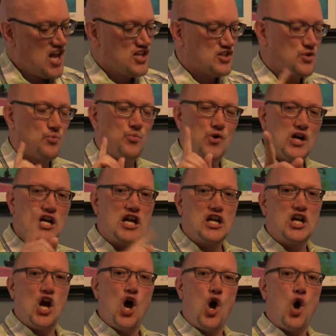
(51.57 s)
So we're going to
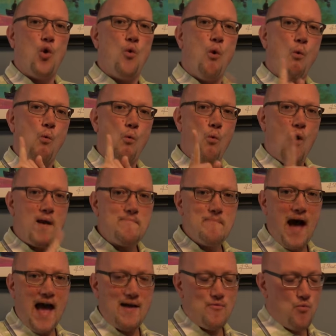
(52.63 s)
go one
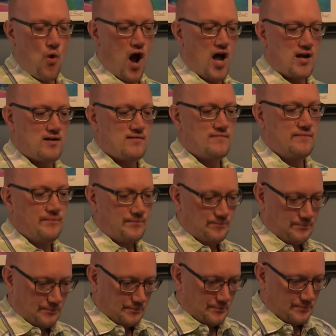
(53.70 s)
by one
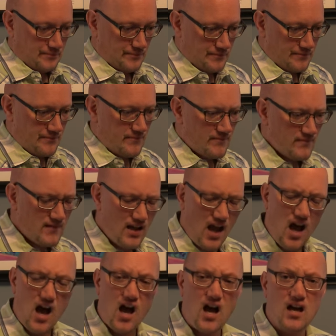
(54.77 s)

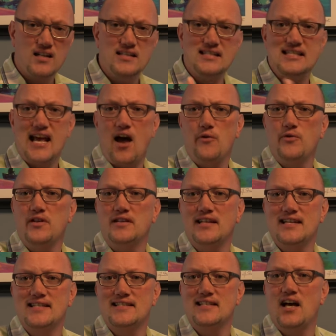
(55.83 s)
down the
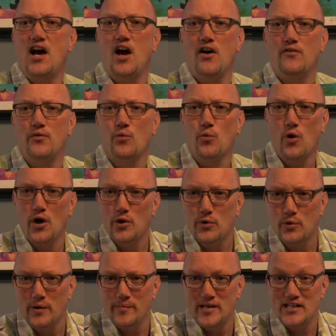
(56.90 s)
list of Royal
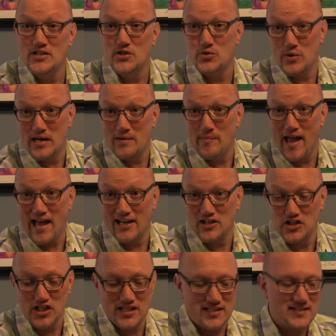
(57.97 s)
Caribbean's drink
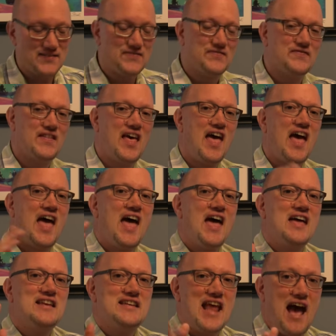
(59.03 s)
packages.
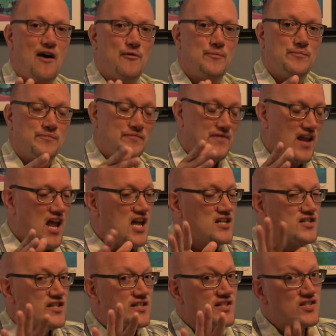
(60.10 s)
Now,
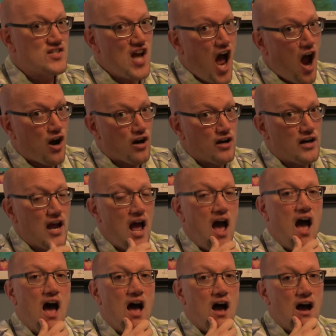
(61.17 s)
to start,
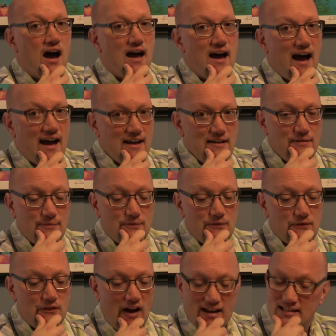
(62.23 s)
I
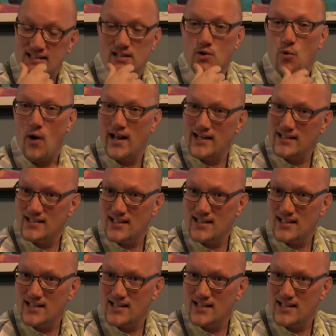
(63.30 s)
find it quite